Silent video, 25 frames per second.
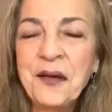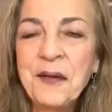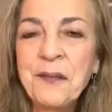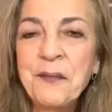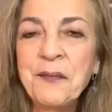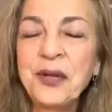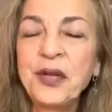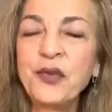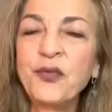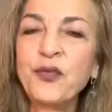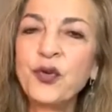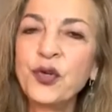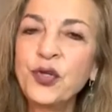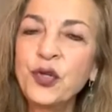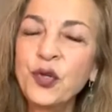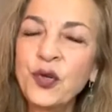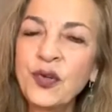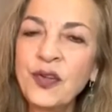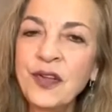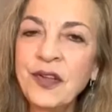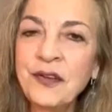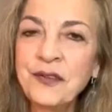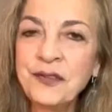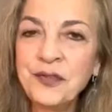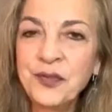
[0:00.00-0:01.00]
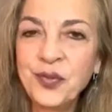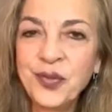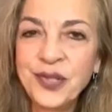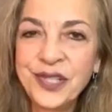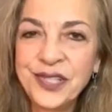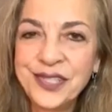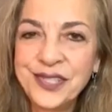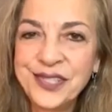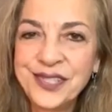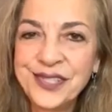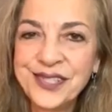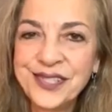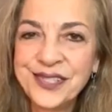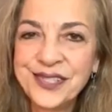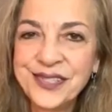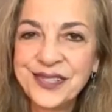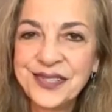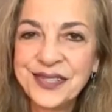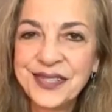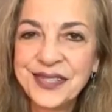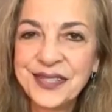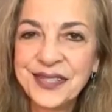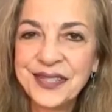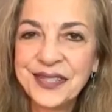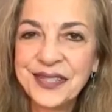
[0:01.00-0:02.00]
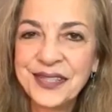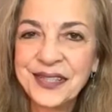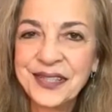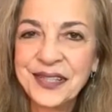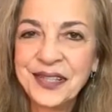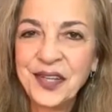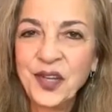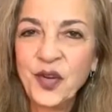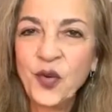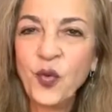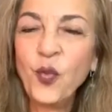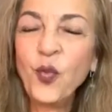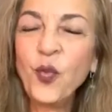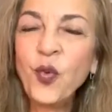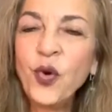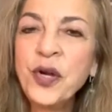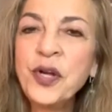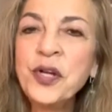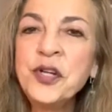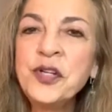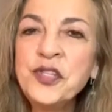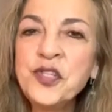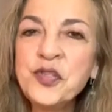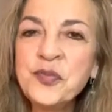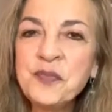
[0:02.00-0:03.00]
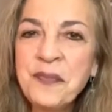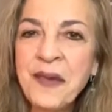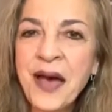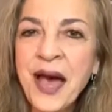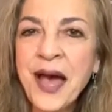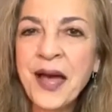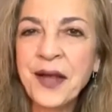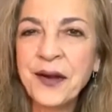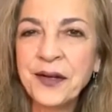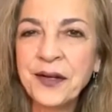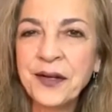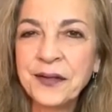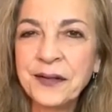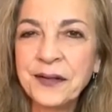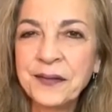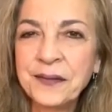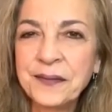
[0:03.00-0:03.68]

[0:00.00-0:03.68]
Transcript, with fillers: but for your loved ones. Words matter.